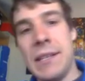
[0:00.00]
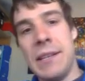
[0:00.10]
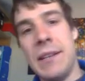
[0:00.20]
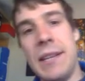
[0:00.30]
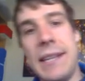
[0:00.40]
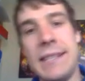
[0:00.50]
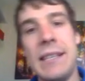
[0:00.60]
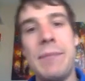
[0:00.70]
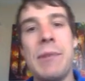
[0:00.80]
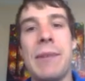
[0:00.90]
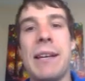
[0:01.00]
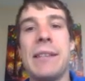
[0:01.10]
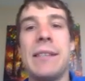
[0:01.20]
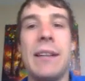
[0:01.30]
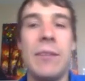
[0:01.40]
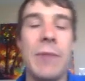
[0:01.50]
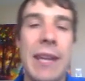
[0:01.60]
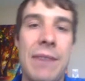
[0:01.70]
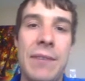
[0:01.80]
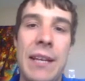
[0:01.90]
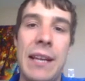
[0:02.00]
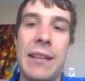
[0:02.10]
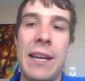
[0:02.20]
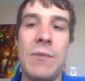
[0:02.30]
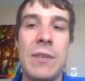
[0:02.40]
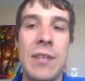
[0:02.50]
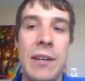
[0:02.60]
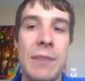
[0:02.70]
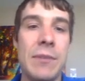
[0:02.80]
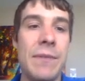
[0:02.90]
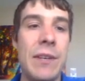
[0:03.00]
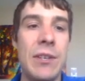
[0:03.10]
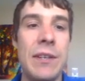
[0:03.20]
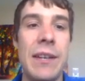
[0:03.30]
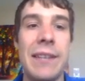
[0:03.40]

cannot easily be reconciled with everyday language and observation.